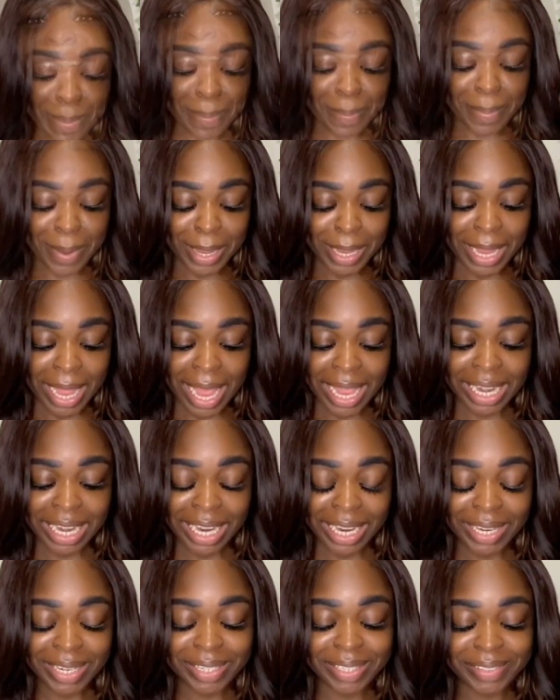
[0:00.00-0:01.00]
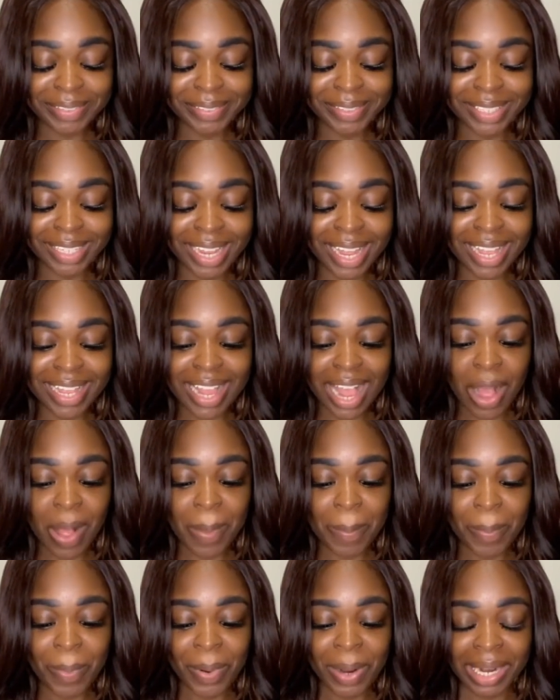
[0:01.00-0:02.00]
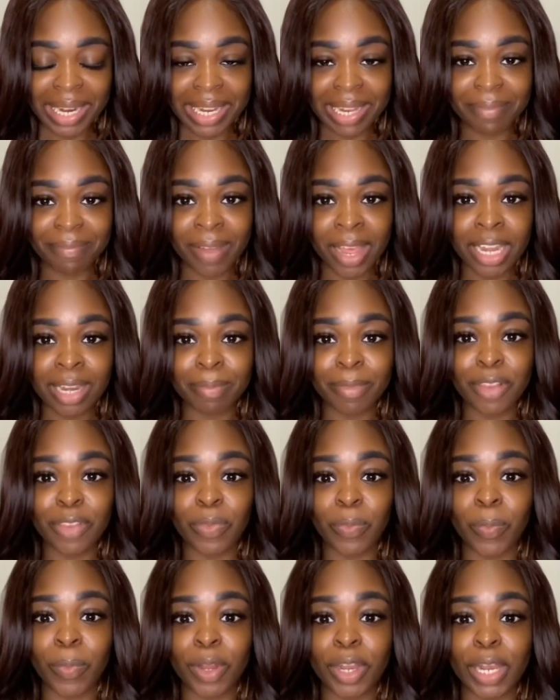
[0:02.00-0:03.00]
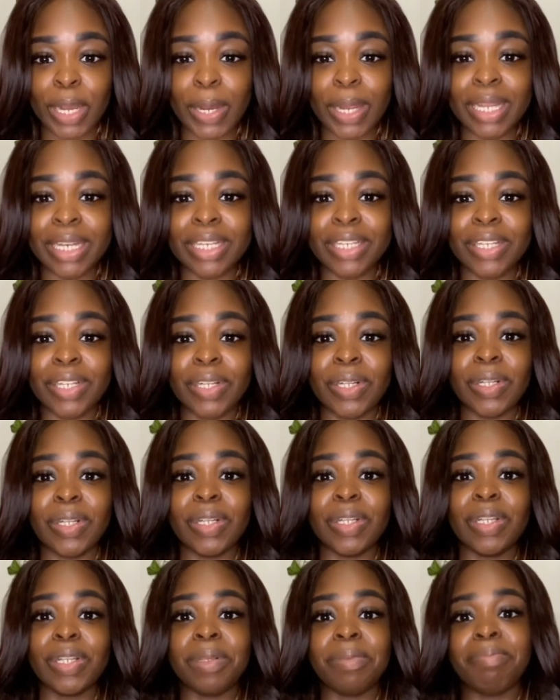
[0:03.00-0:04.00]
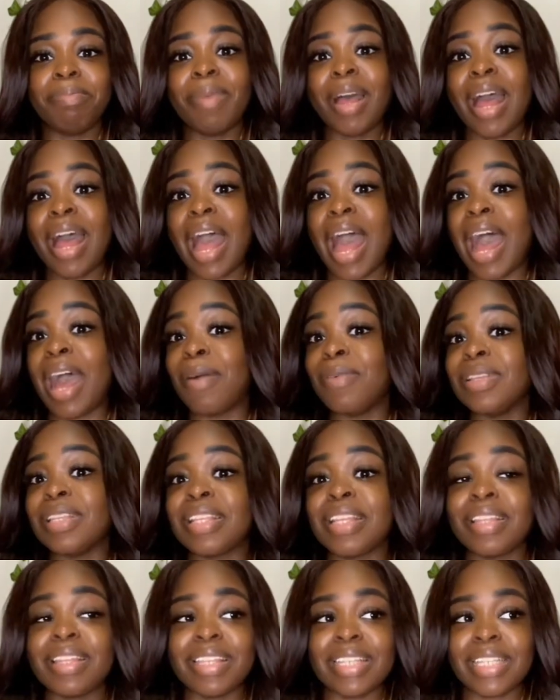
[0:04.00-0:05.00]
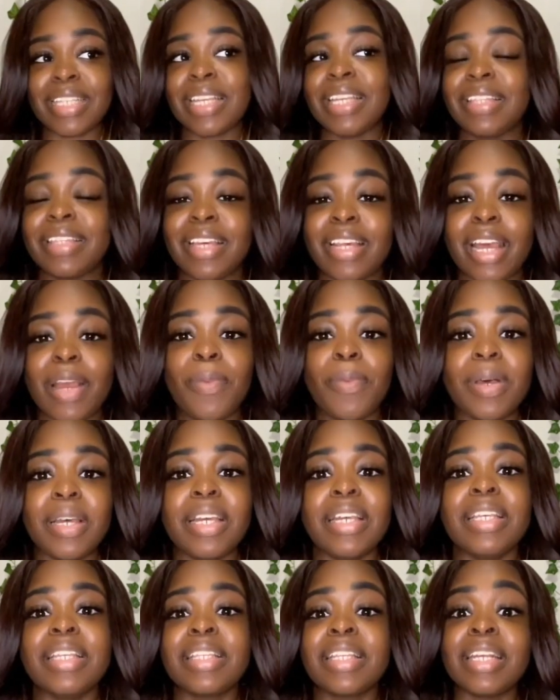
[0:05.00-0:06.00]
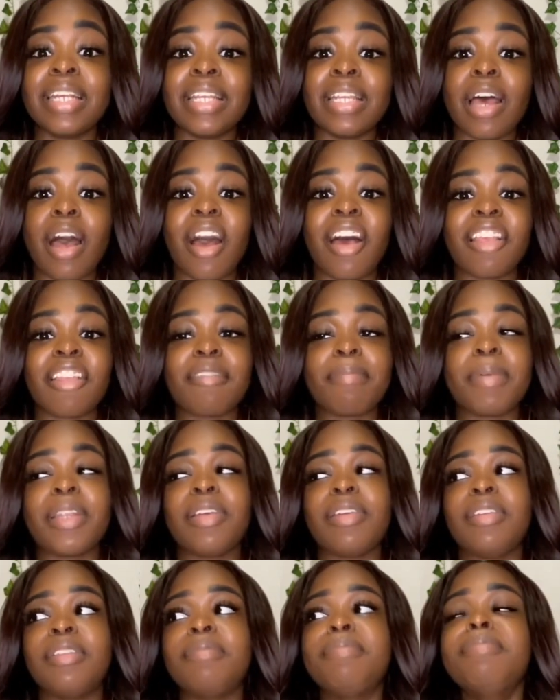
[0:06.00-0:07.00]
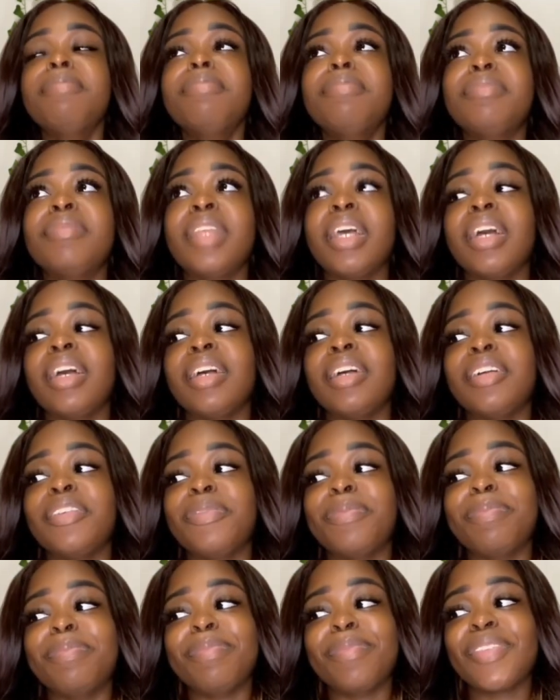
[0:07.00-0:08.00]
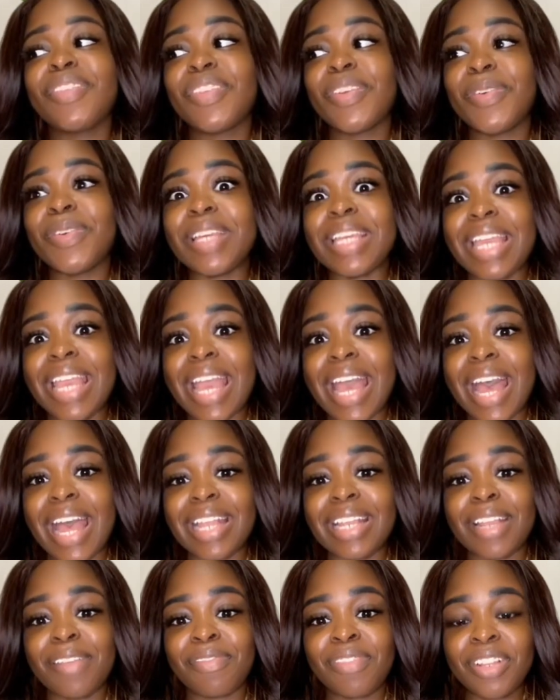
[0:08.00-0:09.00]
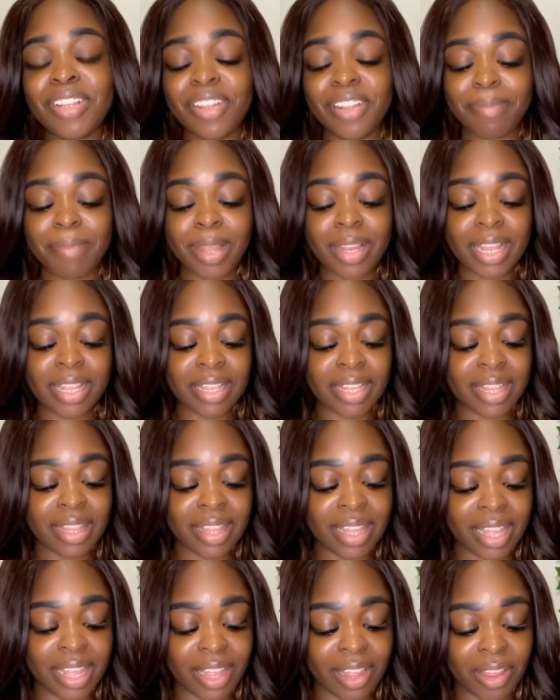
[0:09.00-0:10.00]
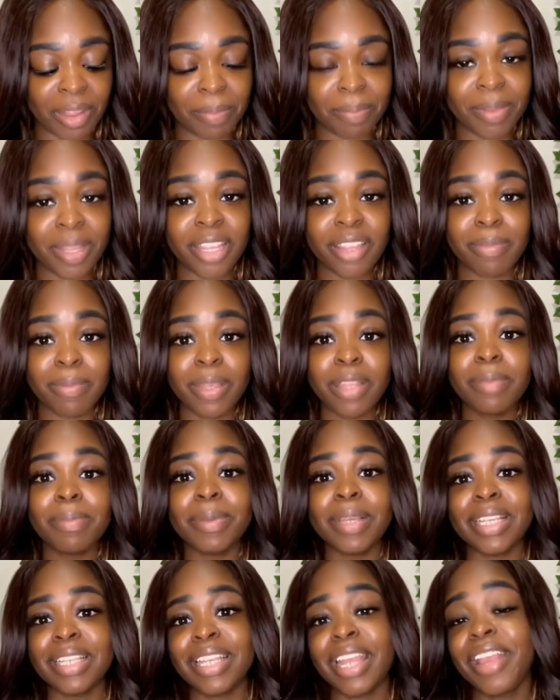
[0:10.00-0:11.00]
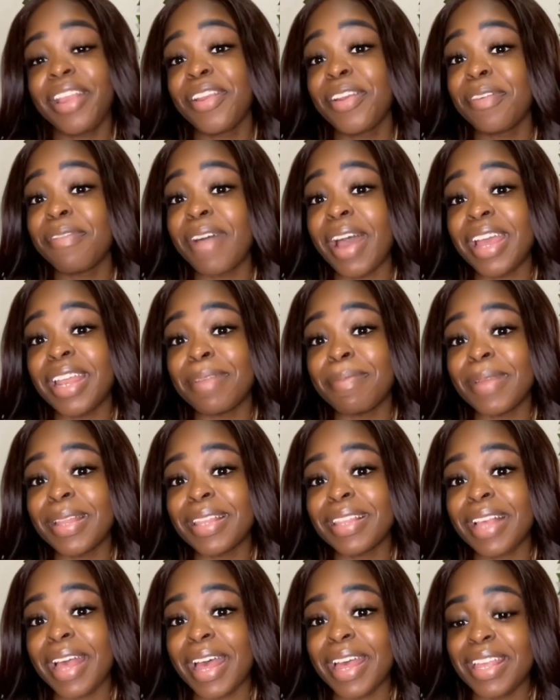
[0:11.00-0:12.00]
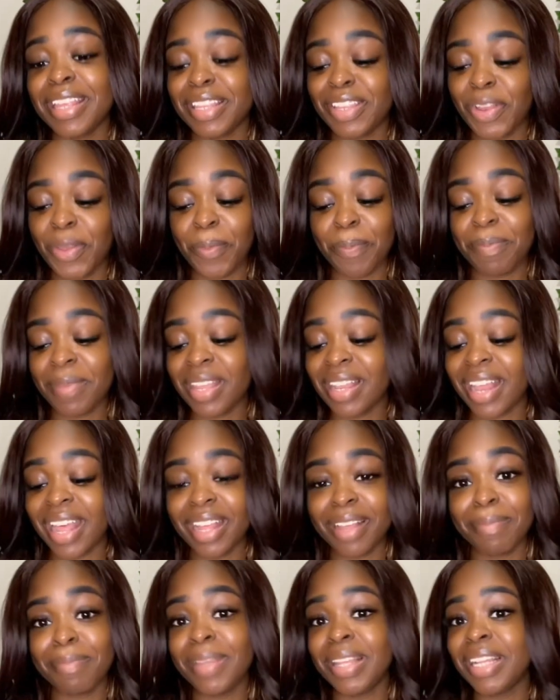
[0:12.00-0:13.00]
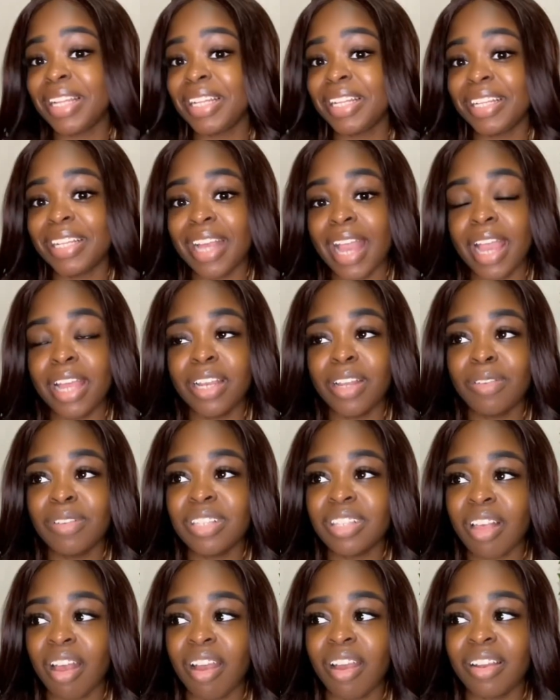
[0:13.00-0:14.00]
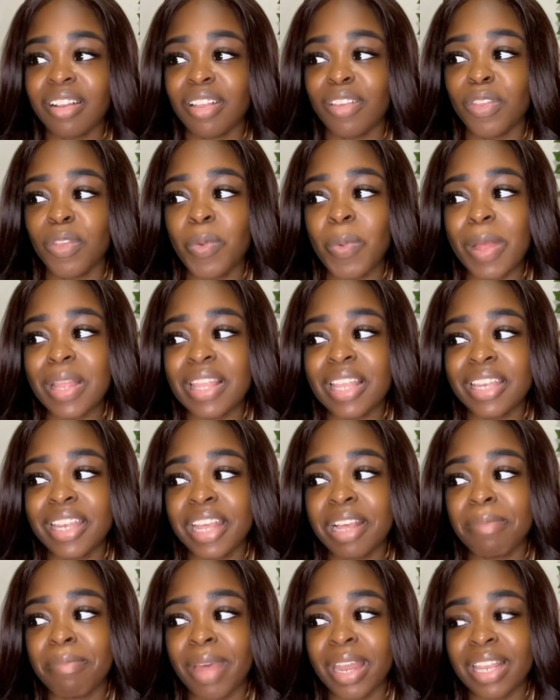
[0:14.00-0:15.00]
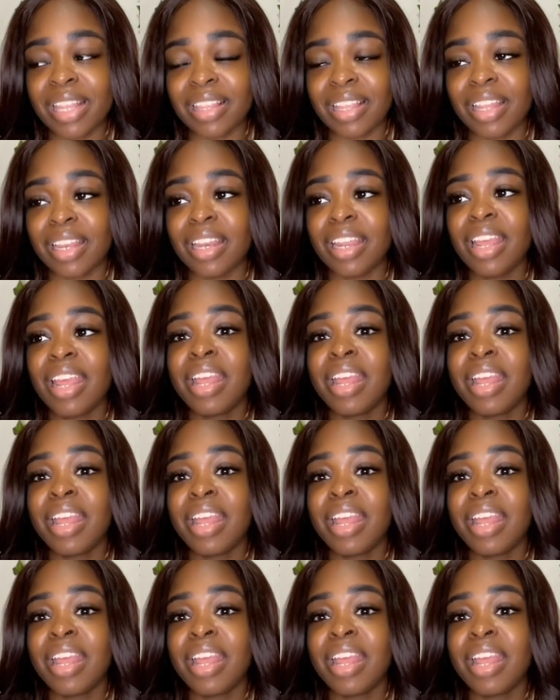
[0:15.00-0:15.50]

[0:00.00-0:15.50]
but I didn't realize how important vitamins were until I was in the state that I was in the hospital. So yeah, I definitely learned my lesson there. Please, please, please take your vitamins, guys. Don't be like me. I know it's hard because who wants to take medicine